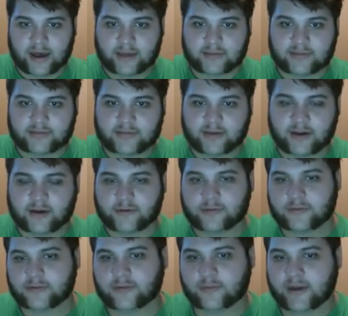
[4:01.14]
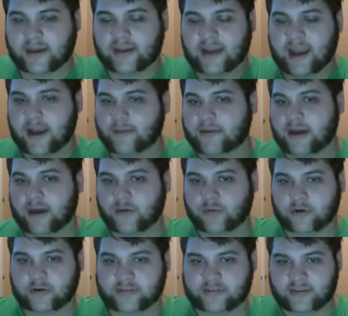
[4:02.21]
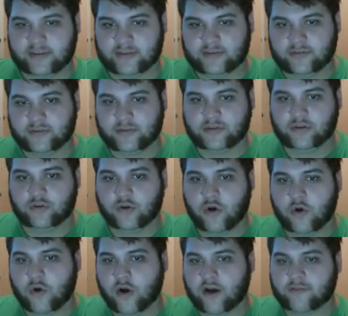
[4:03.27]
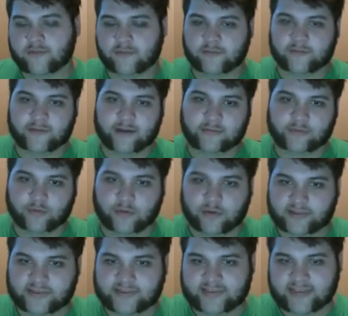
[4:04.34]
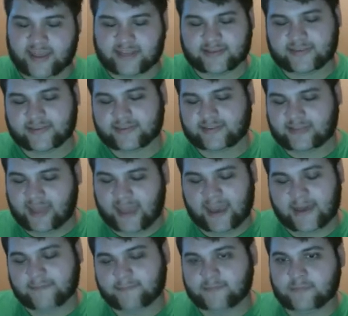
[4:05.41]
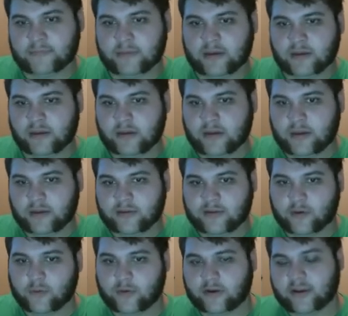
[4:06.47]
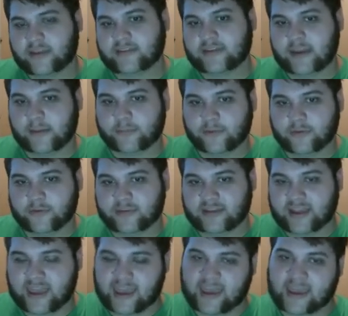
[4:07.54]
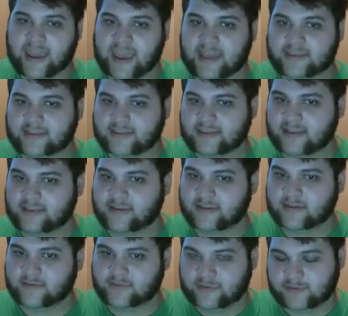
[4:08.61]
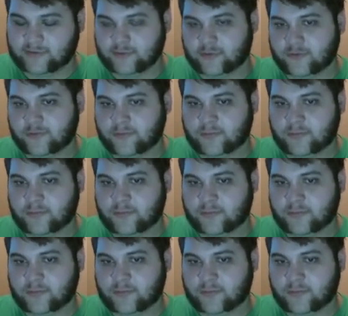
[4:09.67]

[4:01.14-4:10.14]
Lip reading: So the way combat works is you go off of everyone's sense stat. So we're gonna say person A has a sense of 2,